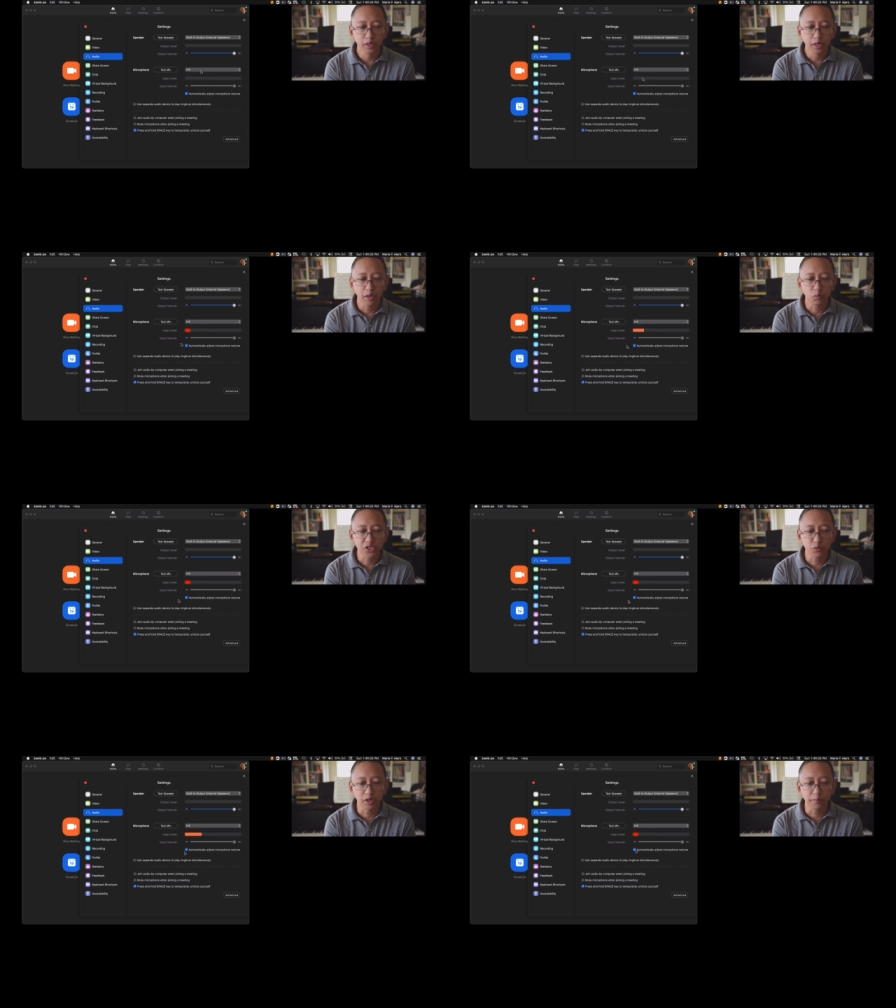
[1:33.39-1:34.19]
And what you
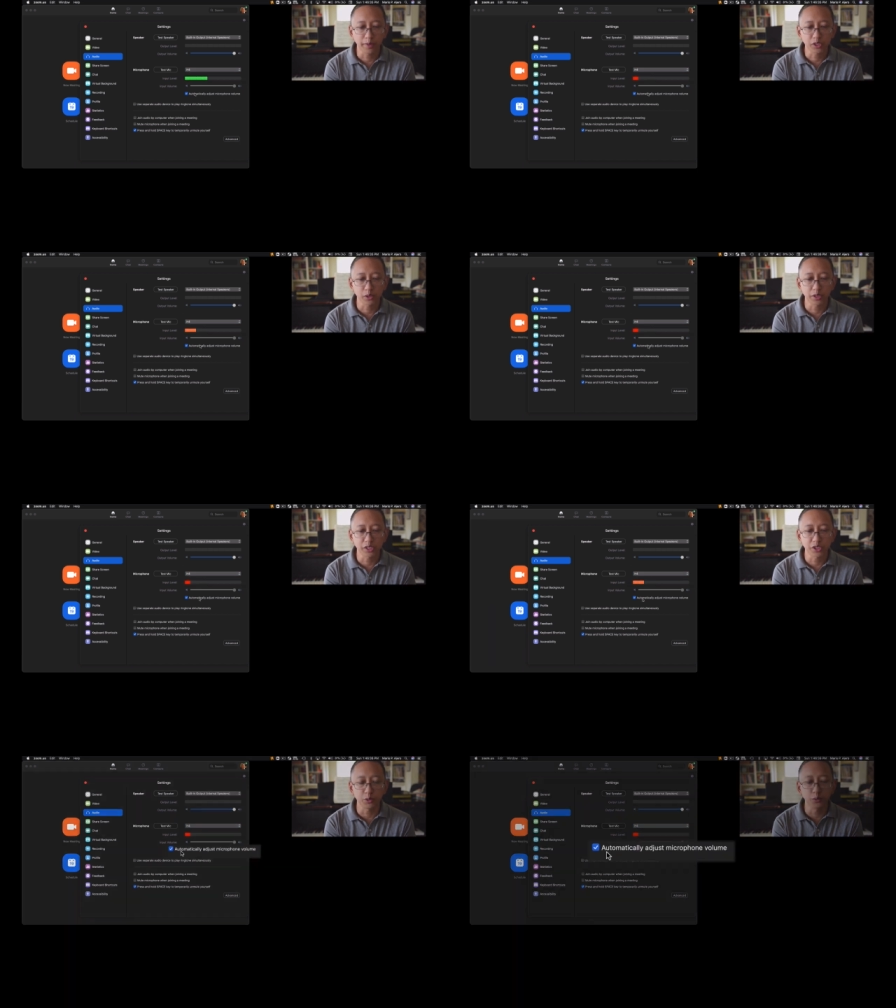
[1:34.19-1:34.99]
want to make sure that
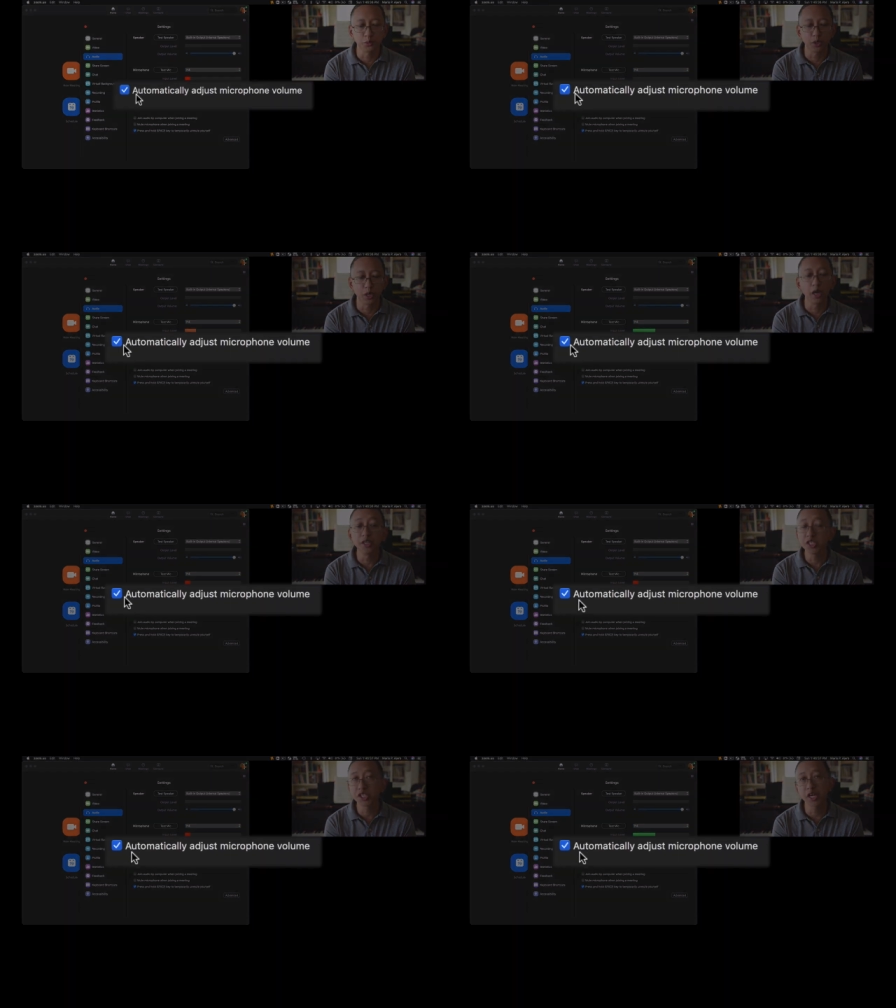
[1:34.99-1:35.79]
you
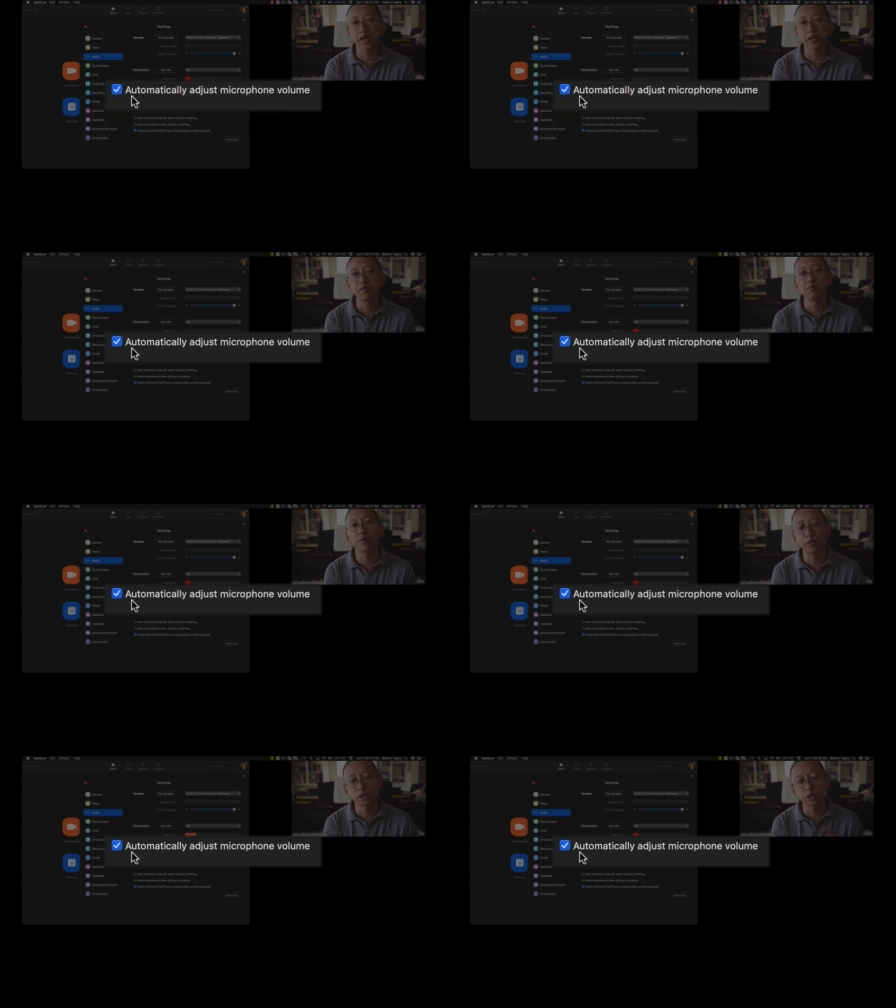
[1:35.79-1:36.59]
uncheck,
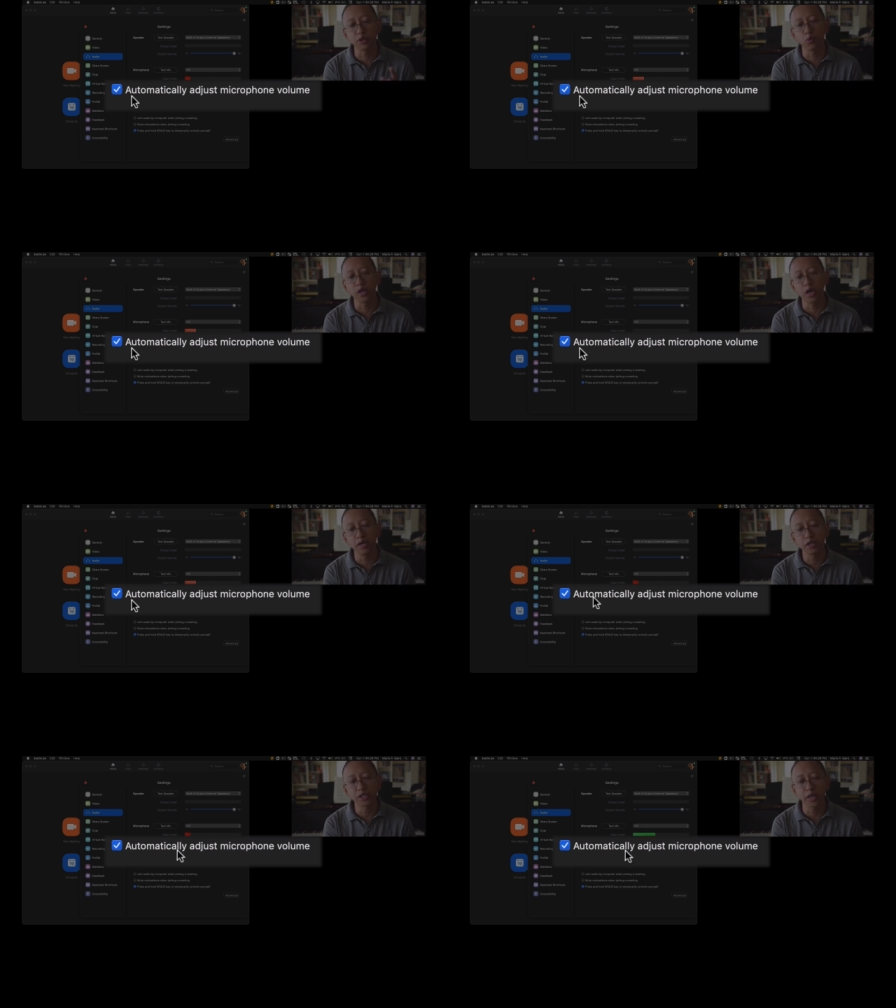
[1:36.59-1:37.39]
remember you want to
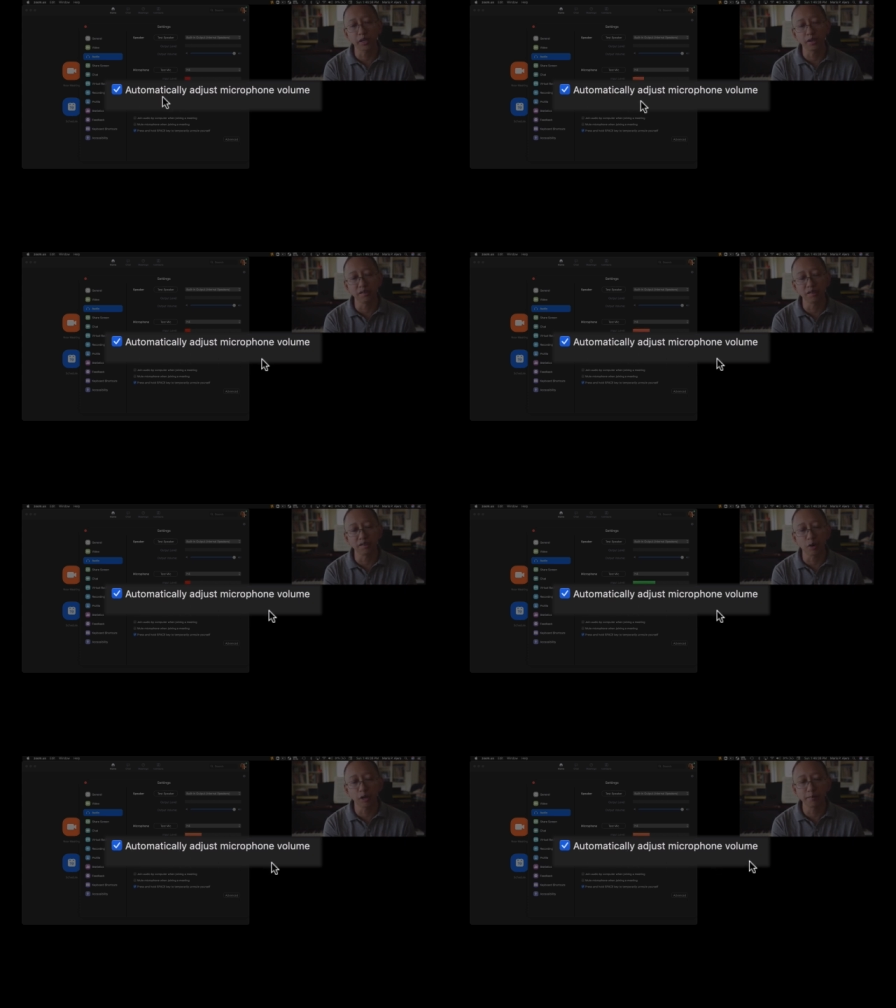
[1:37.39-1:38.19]
uncheck, is this
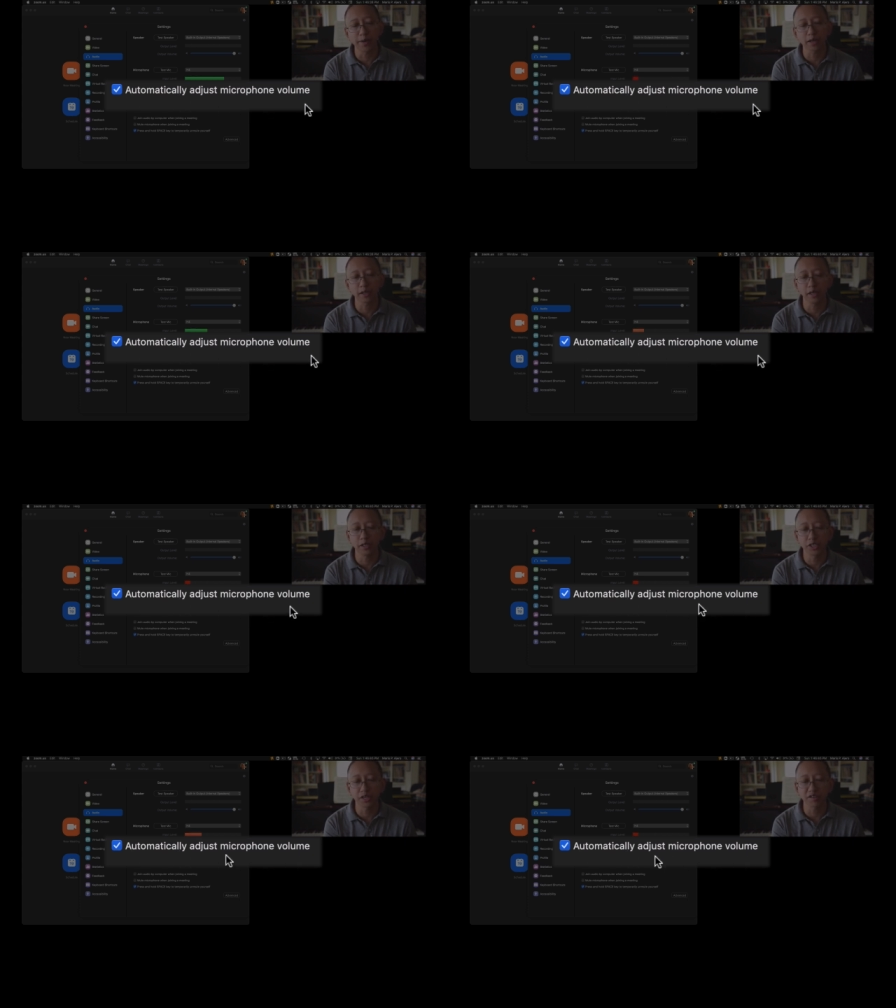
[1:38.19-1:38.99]
automatically
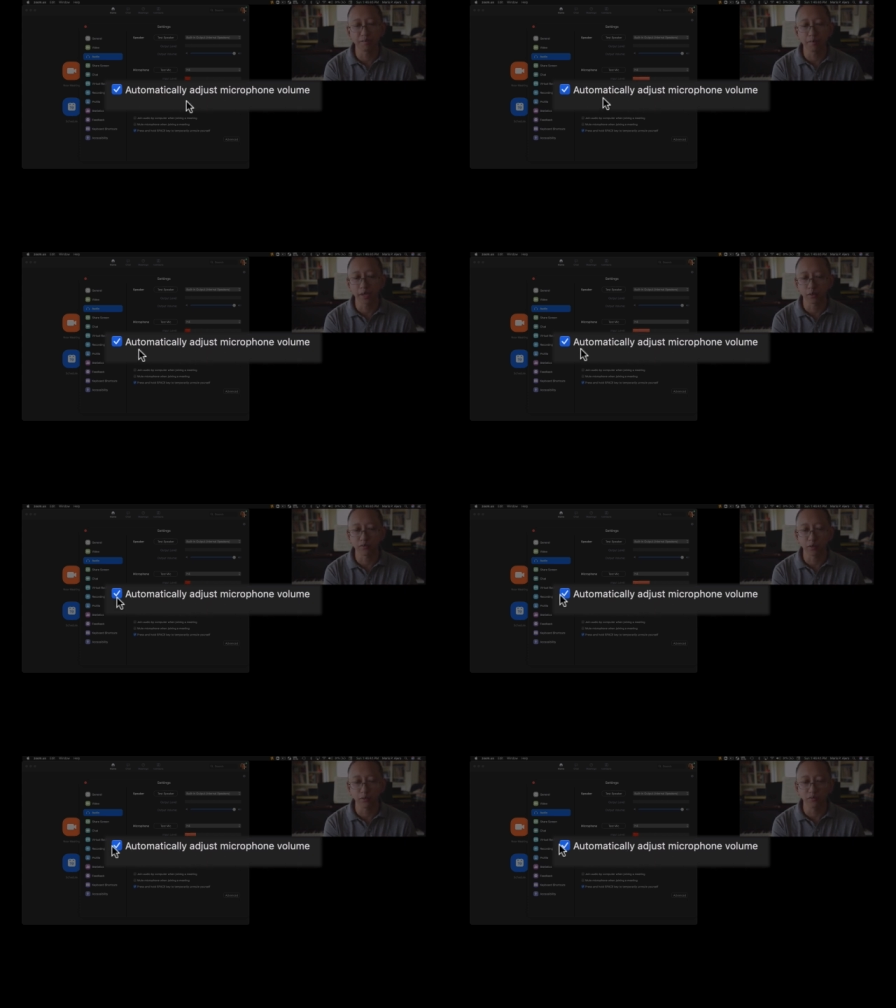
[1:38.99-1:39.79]
adjust
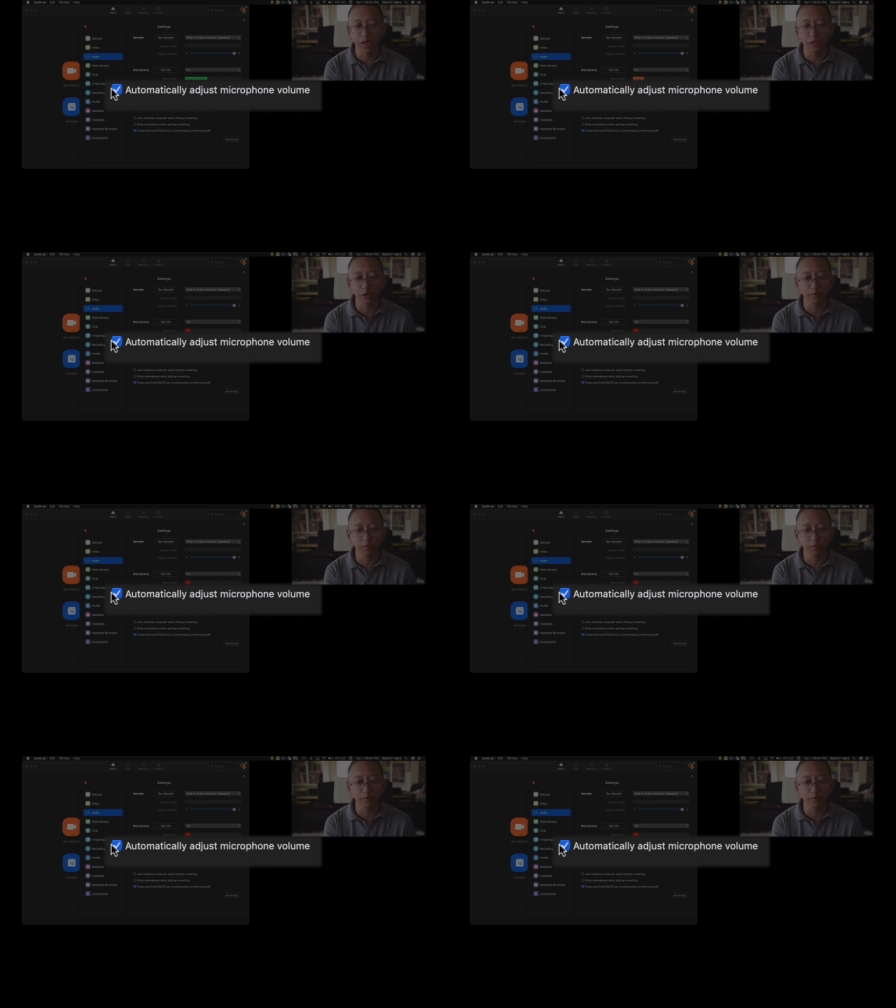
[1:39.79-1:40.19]
microphone volume.